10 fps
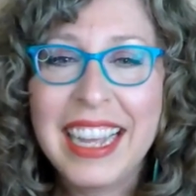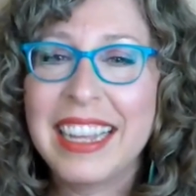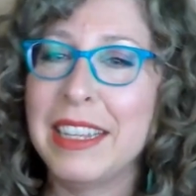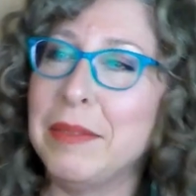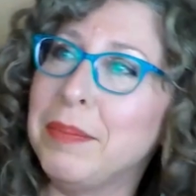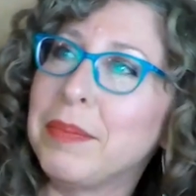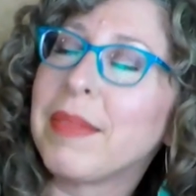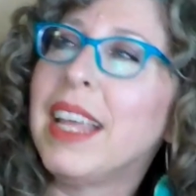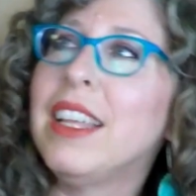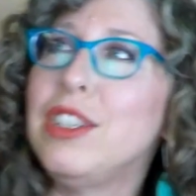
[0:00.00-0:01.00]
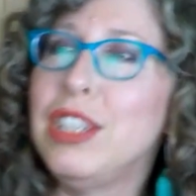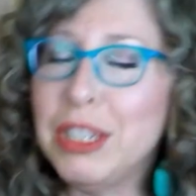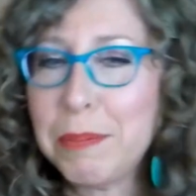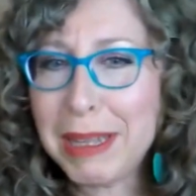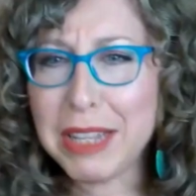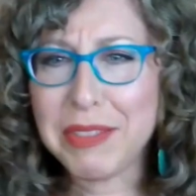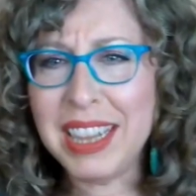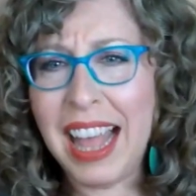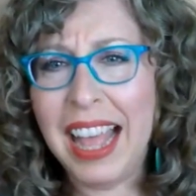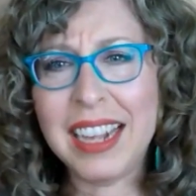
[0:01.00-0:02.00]
Um, do you believe in
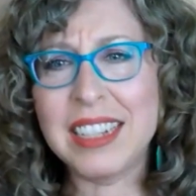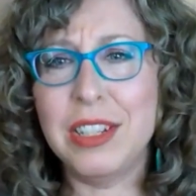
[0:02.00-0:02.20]
luck?